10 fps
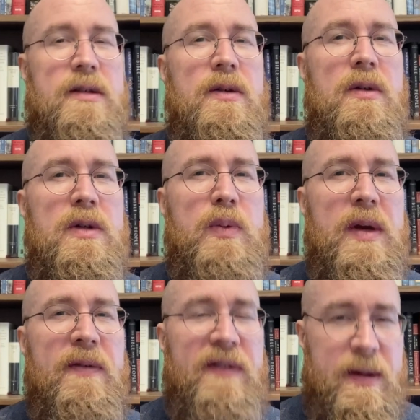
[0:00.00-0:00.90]
soon as
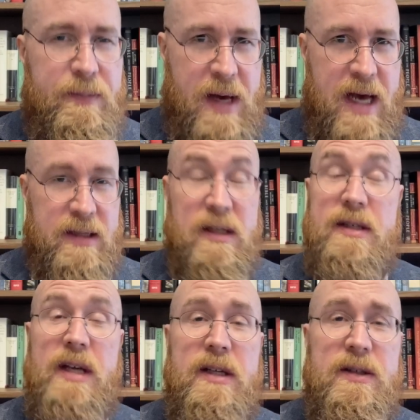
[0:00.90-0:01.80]
we flip past
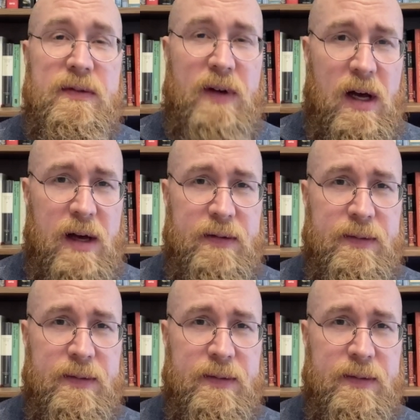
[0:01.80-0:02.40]
section 5,